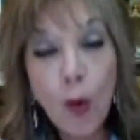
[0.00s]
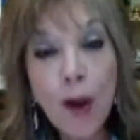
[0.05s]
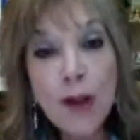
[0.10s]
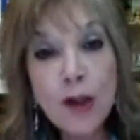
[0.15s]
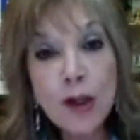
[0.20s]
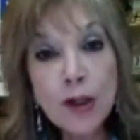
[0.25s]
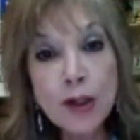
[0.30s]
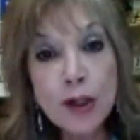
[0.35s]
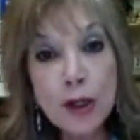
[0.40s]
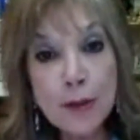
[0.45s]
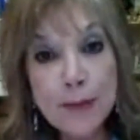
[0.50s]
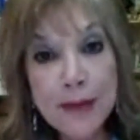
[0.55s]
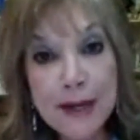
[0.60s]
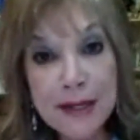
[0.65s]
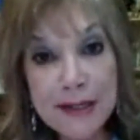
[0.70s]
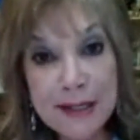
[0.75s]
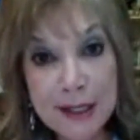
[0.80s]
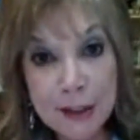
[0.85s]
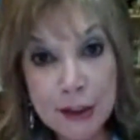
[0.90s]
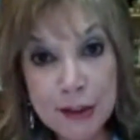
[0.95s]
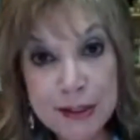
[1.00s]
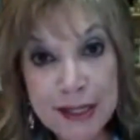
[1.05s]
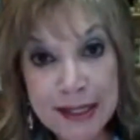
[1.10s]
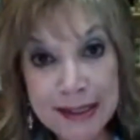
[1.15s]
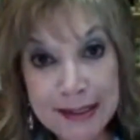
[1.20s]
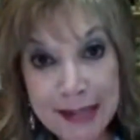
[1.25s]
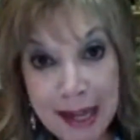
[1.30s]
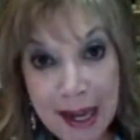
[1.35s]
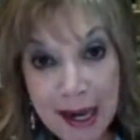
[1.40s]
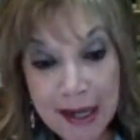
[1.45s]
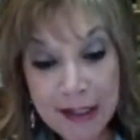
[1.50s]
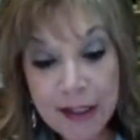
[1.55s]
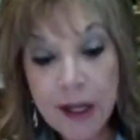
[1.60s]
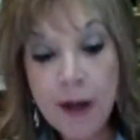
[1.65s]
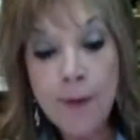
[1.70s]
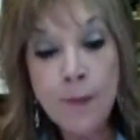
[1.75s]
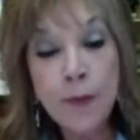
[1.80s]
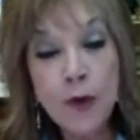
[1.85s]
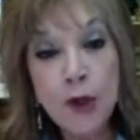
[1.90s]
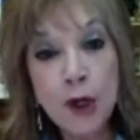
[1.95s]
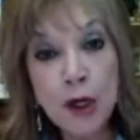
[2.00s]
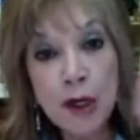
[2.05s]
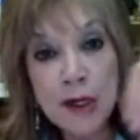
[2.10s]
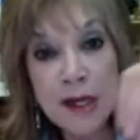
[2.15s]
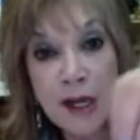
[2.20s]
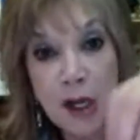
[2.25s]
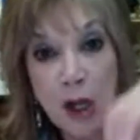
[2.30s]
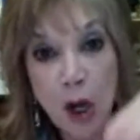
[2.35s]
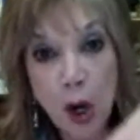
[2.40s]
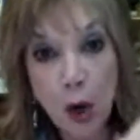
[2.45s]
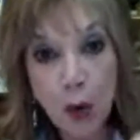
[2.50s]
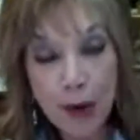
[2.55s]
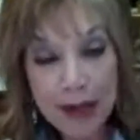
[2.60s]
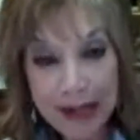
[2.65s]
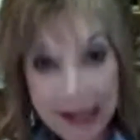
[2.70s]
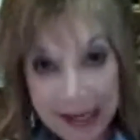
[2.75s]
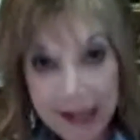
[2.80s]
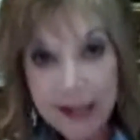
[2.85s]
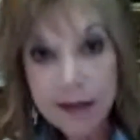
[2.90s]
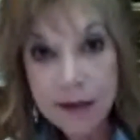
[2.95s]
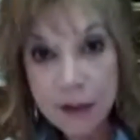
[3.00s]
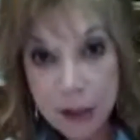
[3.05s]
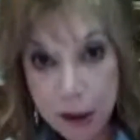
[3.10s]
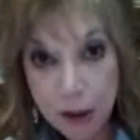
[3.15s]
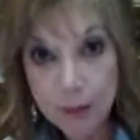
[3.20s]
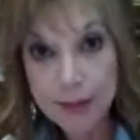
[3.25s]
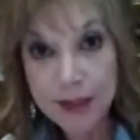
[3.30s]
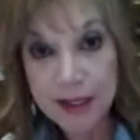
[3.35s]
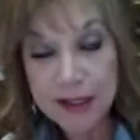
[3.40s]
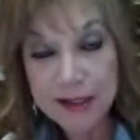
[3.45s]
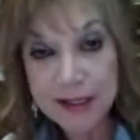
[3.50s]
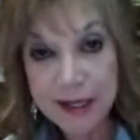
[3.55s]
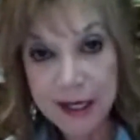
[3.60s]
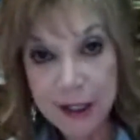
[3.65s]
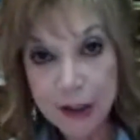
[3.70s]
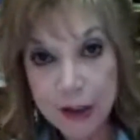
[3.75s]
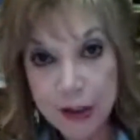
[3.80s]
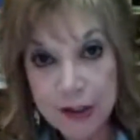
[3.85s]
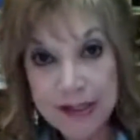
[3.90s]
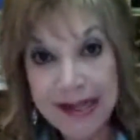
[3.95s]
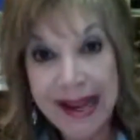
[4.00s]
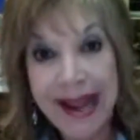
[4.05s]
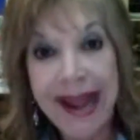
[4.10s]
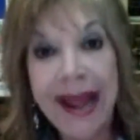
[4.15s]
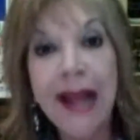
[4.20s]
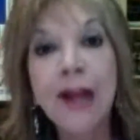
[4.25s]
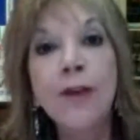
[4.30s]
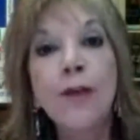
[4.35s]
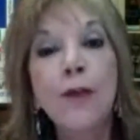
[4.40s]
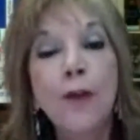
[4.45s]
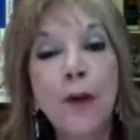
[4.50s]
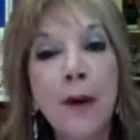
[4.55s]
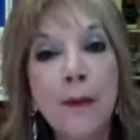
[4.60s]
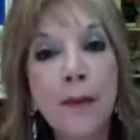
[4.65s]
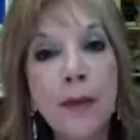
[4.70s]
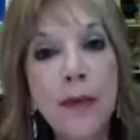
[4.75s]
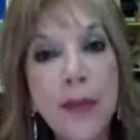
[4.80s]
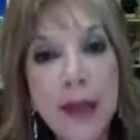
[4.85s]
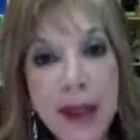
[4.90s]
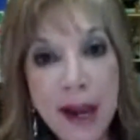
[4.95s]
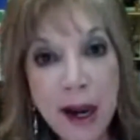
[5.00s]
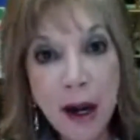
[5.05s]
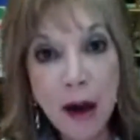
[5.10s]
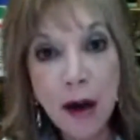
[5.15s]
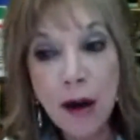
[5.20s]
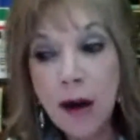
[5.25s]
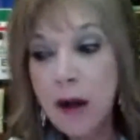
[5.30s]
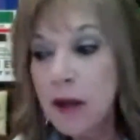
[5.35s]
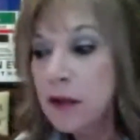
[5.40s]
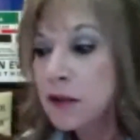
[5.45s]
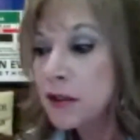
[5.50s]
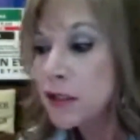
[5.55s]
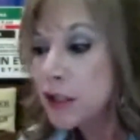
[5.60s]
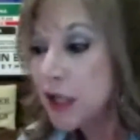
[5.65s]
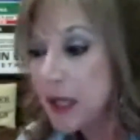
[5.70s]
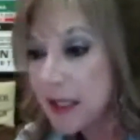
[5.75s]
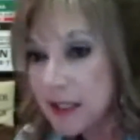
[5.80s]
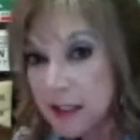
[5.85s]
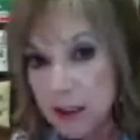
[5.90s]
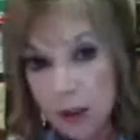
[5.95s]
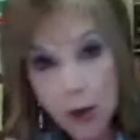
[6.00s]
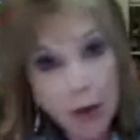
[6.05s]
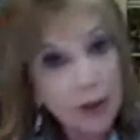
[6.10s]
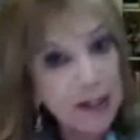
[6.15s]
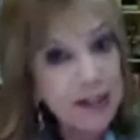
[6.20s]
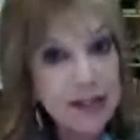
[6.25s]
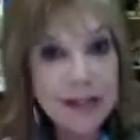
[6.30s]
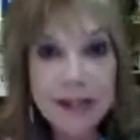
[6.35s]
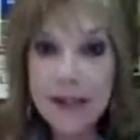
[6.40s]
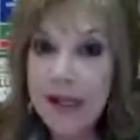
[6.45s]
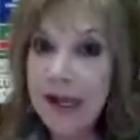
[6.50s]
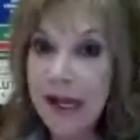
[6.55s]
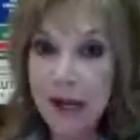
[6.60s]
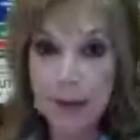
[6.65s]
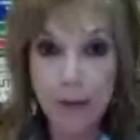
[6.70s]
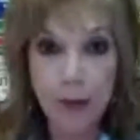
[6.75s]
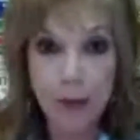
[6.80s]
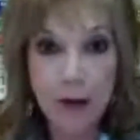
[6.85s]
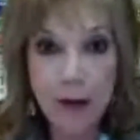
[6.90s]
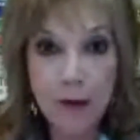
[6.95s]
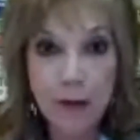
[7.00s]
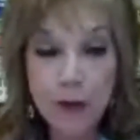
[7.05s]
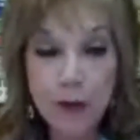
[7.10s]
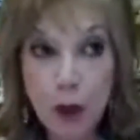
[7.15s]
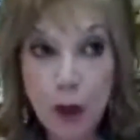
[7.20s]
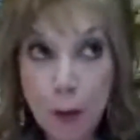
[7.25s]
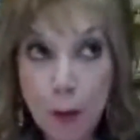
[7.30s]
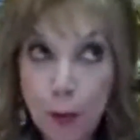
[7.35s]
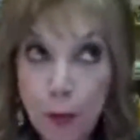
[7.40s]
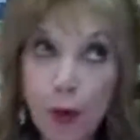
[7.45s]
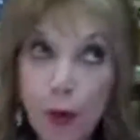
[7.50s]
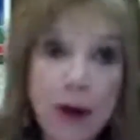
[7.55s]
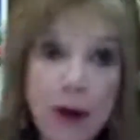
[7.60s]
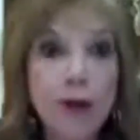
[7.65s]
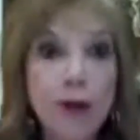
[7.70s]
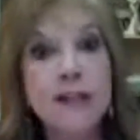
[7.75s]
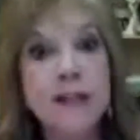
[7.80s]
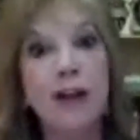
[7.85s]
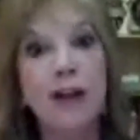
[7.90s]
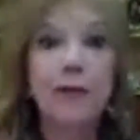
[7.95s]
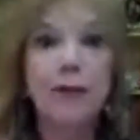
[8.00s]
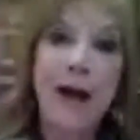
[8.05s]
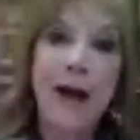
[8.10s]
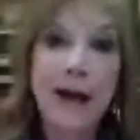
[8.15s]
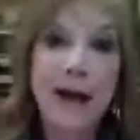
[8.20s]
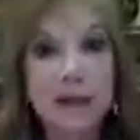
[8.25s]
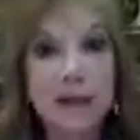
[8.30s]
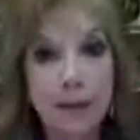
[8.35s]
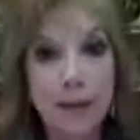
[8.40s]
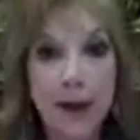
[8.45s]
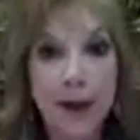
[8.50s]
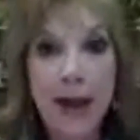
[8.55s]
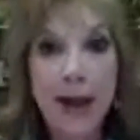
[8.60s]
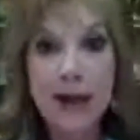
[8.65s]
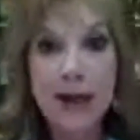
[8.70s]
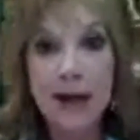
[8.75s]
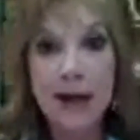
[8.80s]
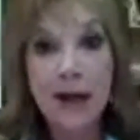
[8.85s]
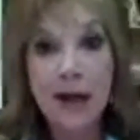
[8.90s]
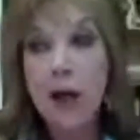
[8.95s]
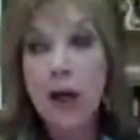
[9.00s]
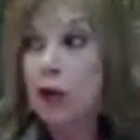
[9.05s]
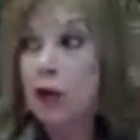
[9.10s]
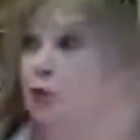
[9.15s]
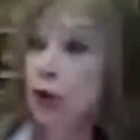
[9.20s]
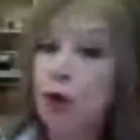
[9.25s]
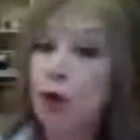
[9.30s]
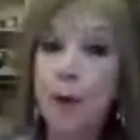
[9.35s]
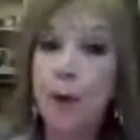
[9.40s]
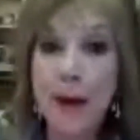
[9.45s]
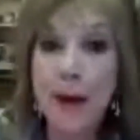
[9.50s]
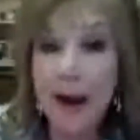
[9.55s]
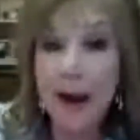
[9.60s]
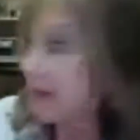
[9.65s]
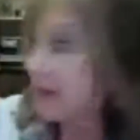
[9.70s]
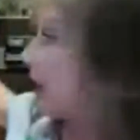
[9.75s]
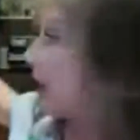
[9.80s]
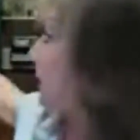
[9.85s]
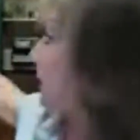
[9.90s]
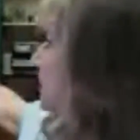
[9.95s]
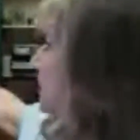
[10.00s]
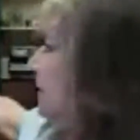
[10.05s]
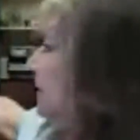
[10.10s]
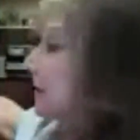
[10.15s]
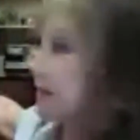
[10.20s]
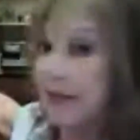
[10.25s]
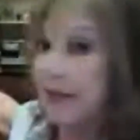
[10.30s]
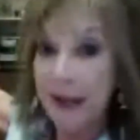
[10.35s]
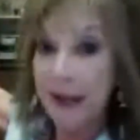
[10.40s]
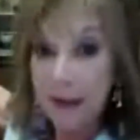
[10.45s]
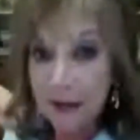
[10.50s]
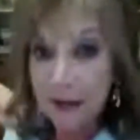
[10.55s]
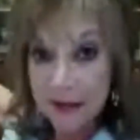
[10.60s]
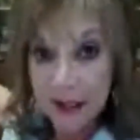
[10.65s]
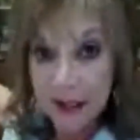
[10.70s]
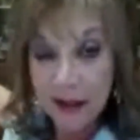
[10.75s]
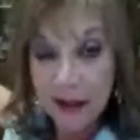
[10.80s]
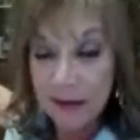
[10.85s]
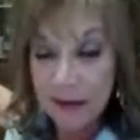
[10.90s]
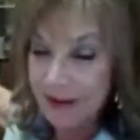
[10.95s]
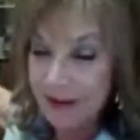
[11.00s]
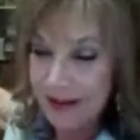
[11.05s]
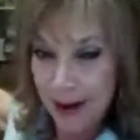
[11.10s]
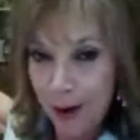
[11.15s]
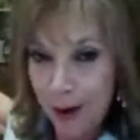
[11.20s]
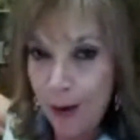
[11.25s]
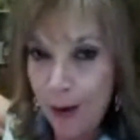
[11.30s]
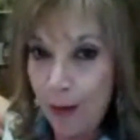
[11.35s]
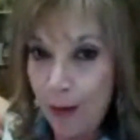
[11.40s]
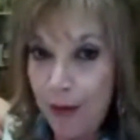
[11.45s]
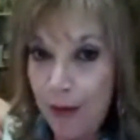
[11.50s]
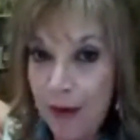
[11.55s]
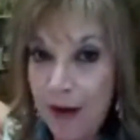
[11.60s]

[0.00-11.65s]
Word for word: When you do your meditations at night, you're going to go into your meditation, and from there, just go to sleep. Don't bring yourself back to beta to go back down into delta. No.